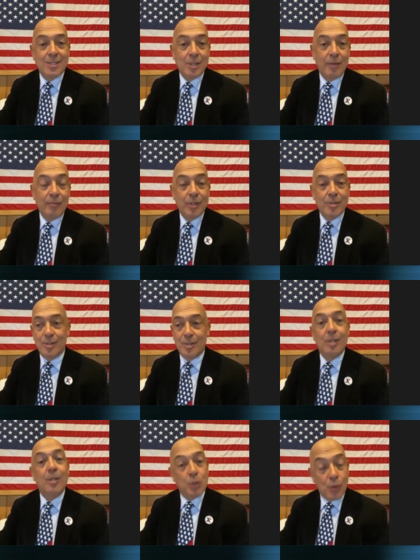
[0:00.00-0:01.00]
of this
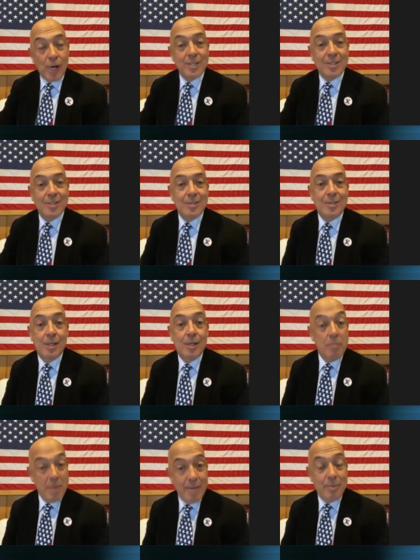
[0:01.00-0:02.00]
crisis?
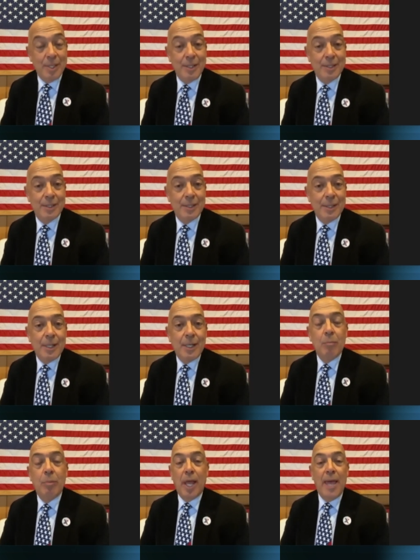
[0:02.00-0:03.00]
Maybe
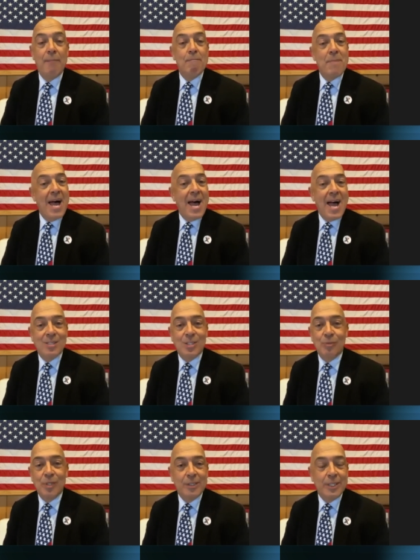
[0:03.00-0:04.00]
but a mass
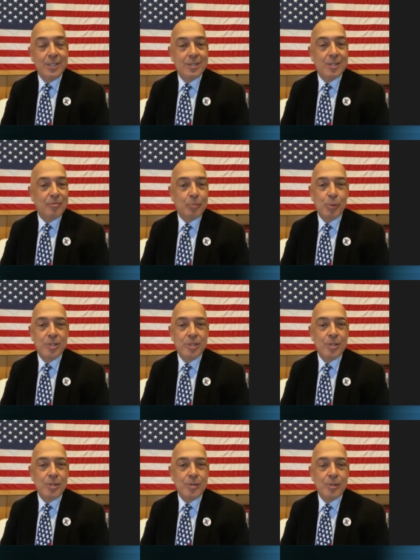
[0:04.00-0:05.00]
release of
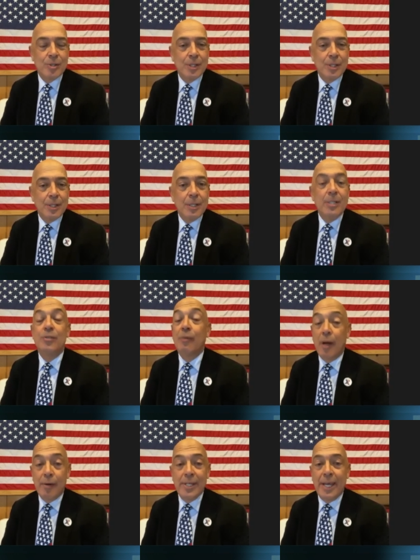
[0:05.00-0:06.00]
prisoners is
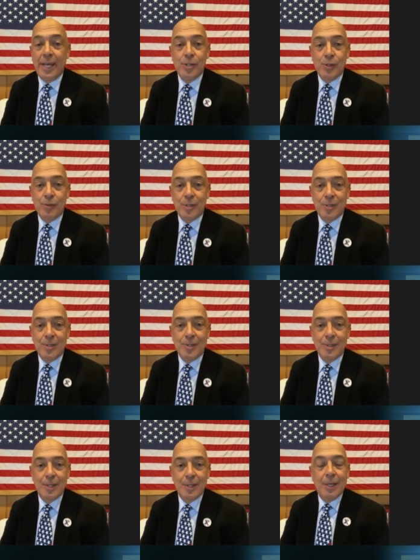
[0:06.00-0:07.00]
very dangerous
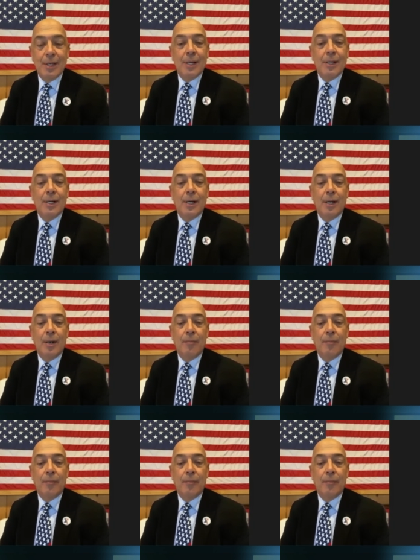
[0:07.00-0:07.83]
um,